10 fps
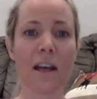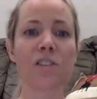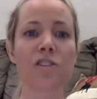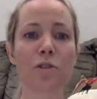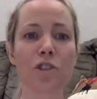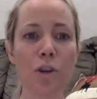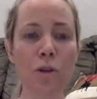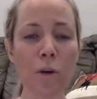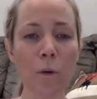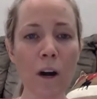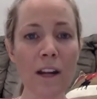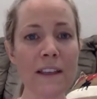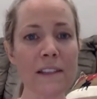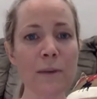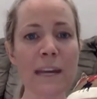So do the work
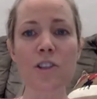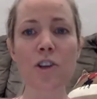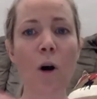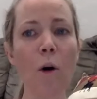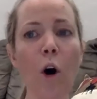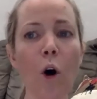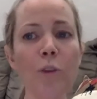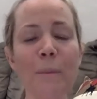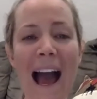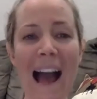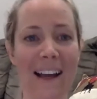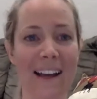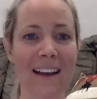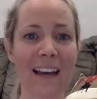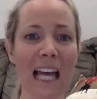this week. Don't hold back.
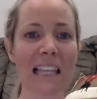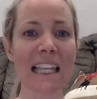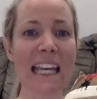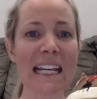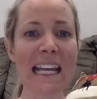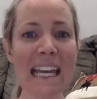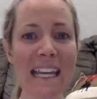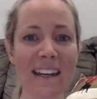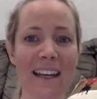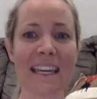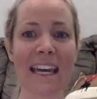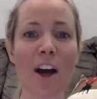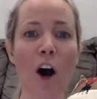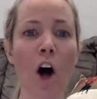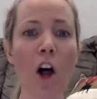Lean in. Get
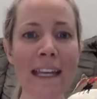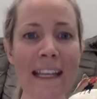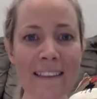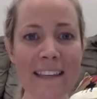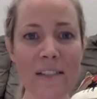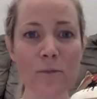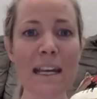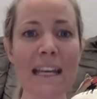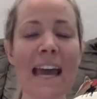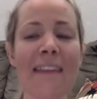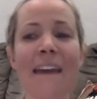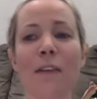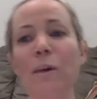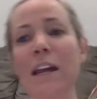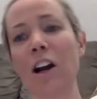it all in this week. And
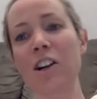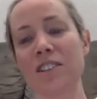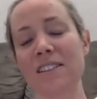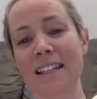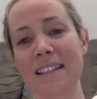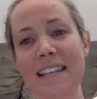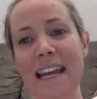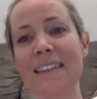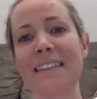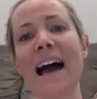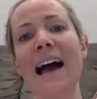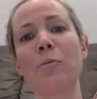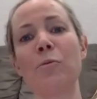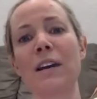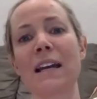then we are just going to take that
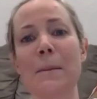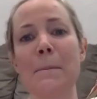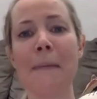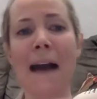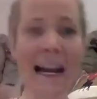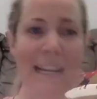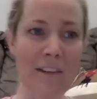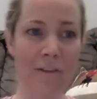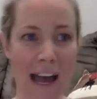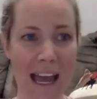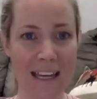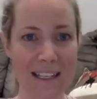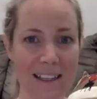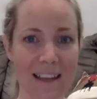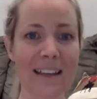and we're going to magnify
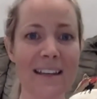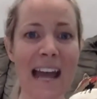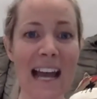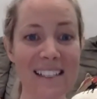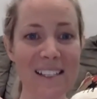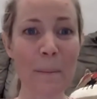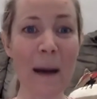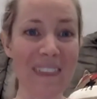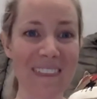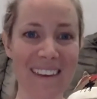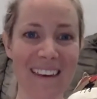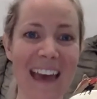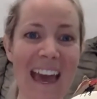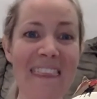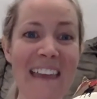it next month.
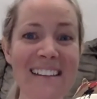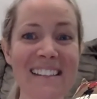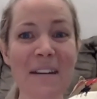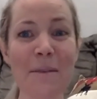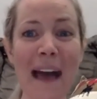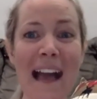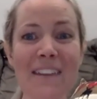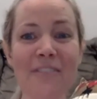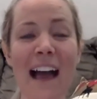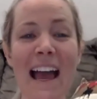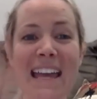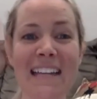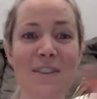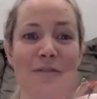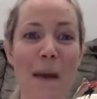And that's going to magnify
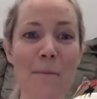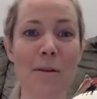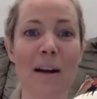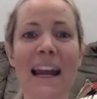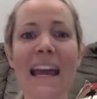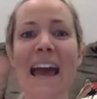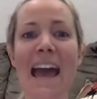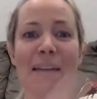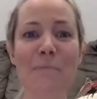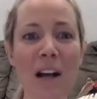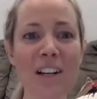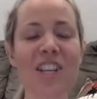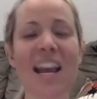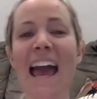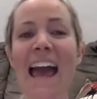into February and March
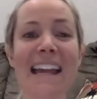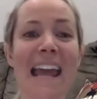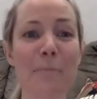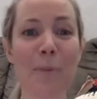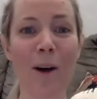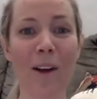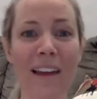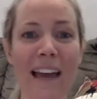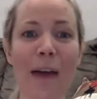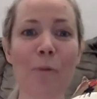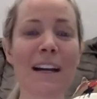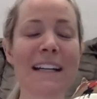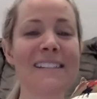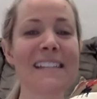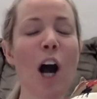and April. And we're going
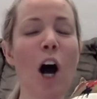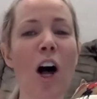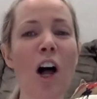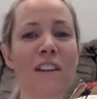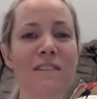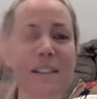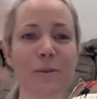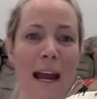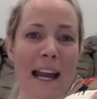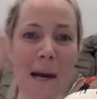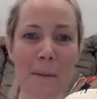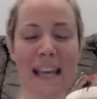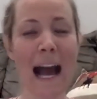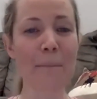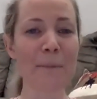to see all of these rank ups
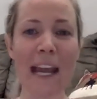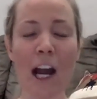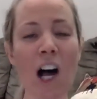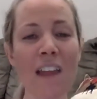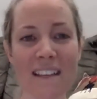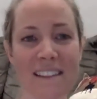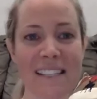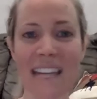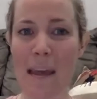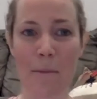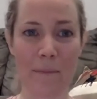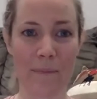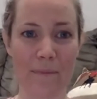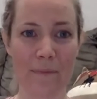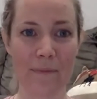happening on this team.
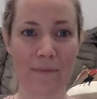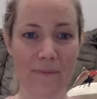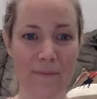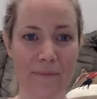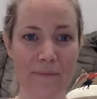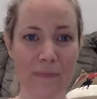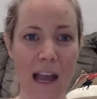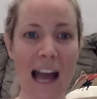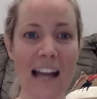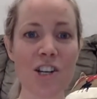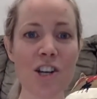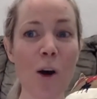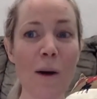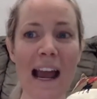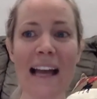I
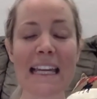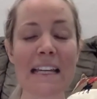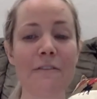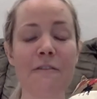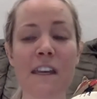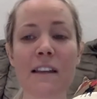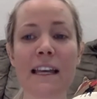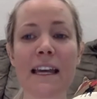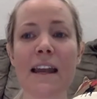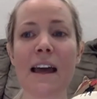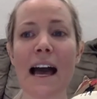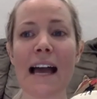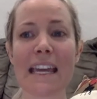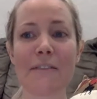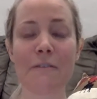know it. I can feel it.
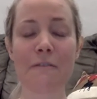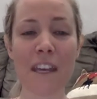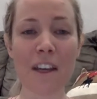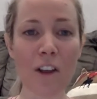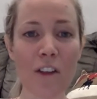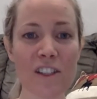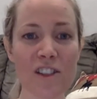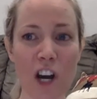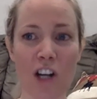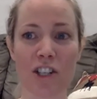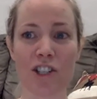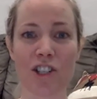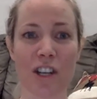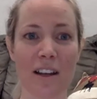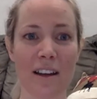I can feel the
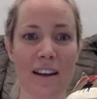surge.